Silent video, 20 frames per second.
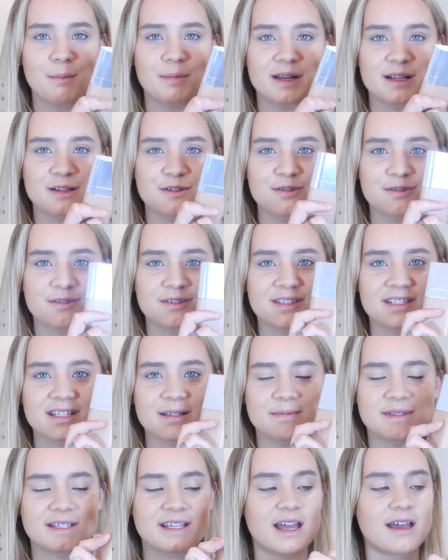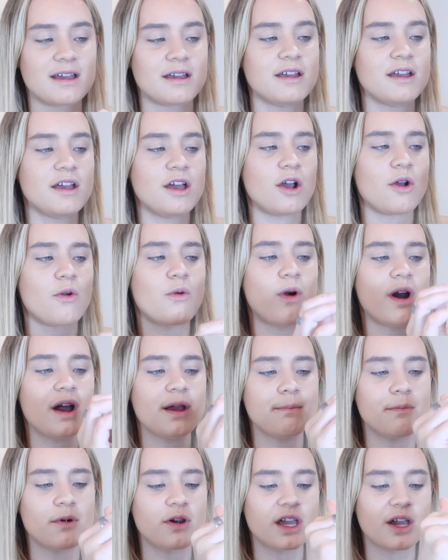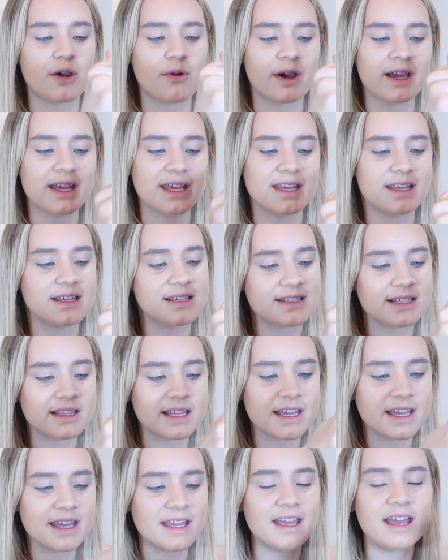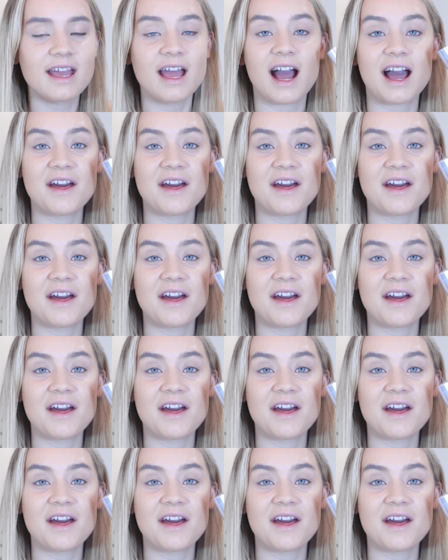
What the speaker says: but it does seem to get quite mucky quite easily.